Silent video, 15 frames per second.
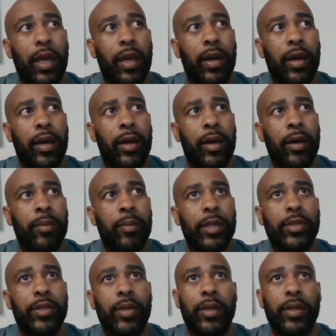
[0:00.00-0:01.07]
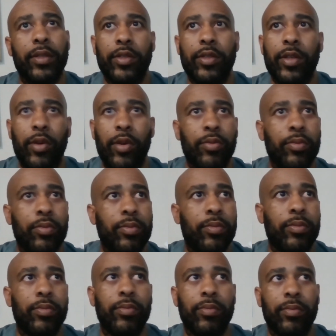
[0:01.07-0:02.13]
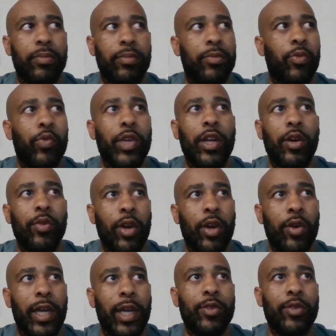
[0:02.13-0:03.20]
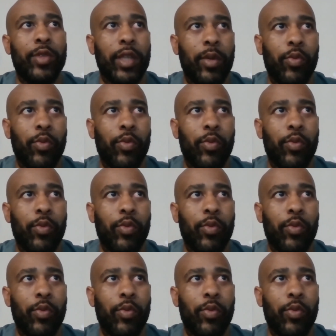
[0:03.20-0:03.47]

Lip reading: in terms, because, you know, we don't know, like you said,